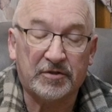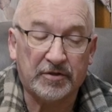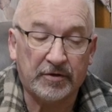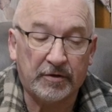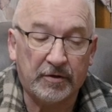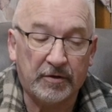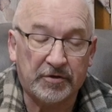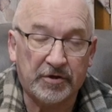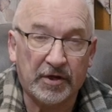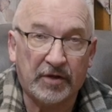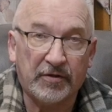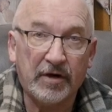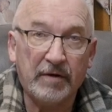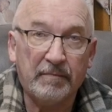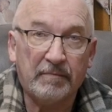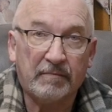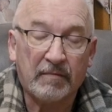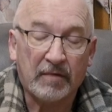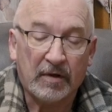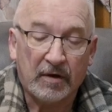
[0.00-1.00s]
each
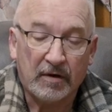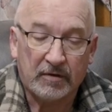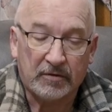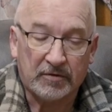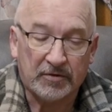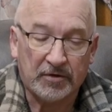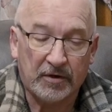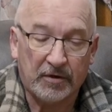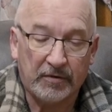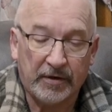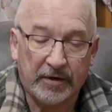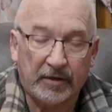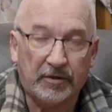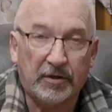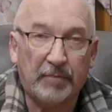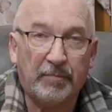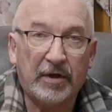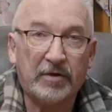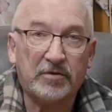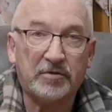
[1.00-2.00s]
other. So it
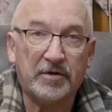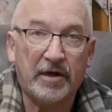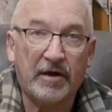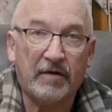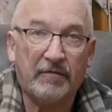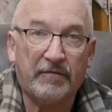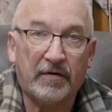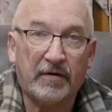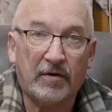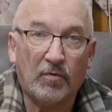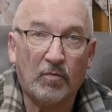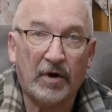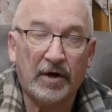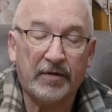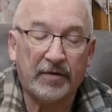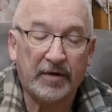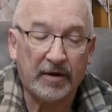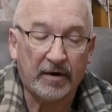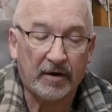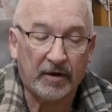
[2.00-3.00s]
depends on how far
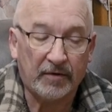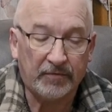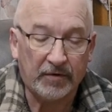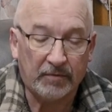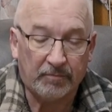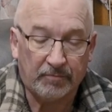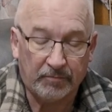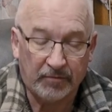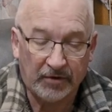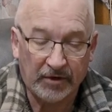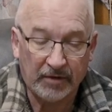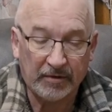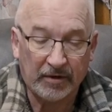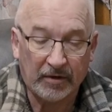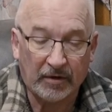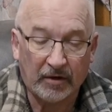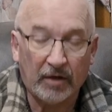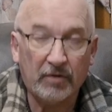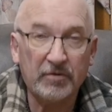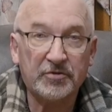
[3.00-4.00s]
away they are. If you bring them
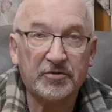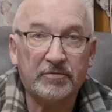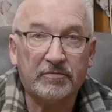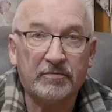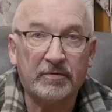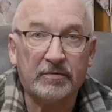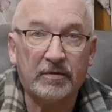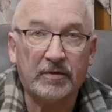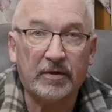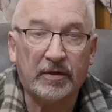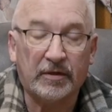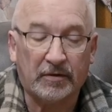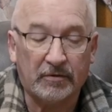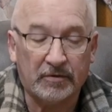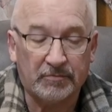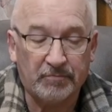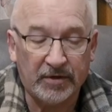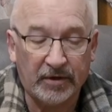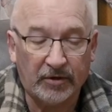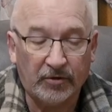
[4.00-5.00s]
in close, it
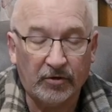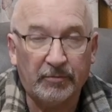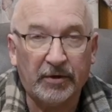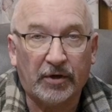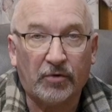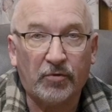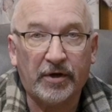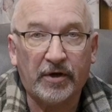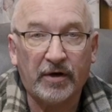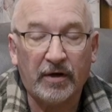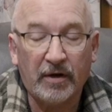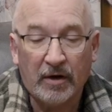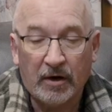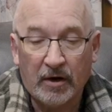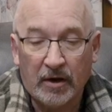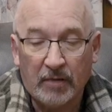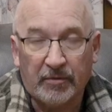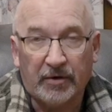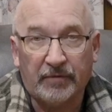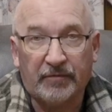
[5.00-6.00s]
can be a little bit quicker,
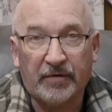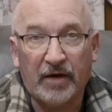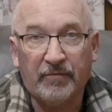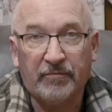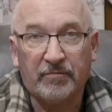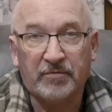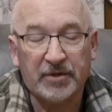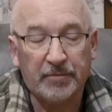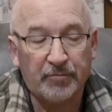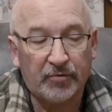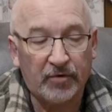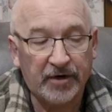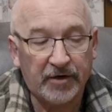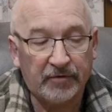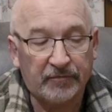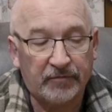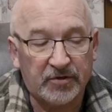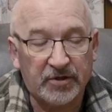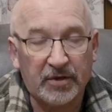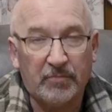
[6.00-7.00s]
but if you have them
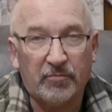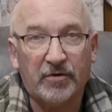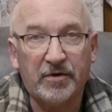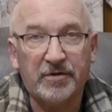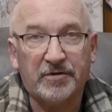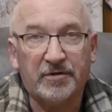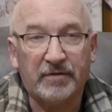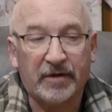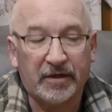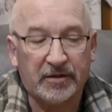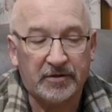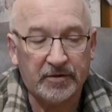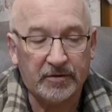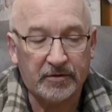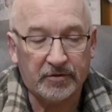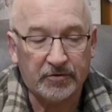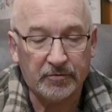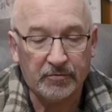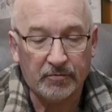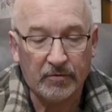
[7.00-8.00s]
separated for some reason, they
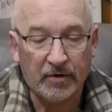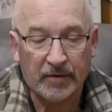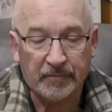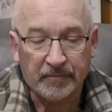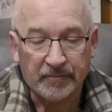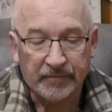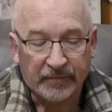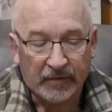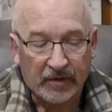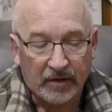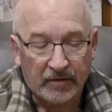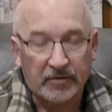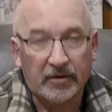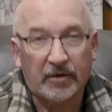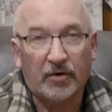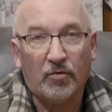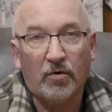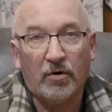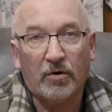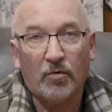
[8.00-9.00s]
tend to
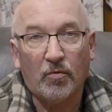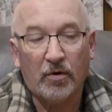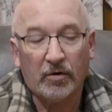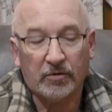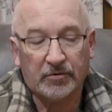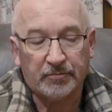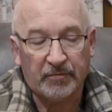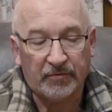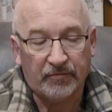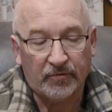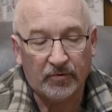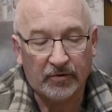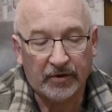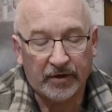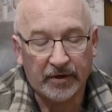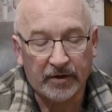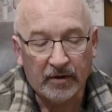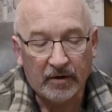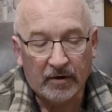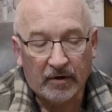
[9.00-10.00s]
take quite a while before they